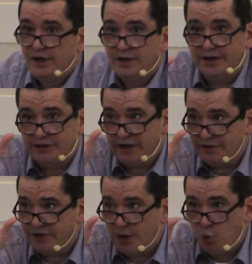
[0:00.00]
that as,
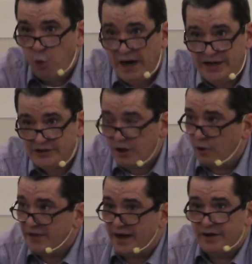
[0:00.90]
as they wait
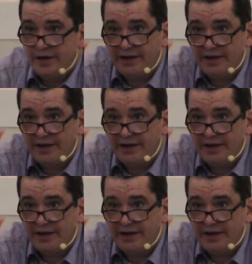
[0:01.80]
on that,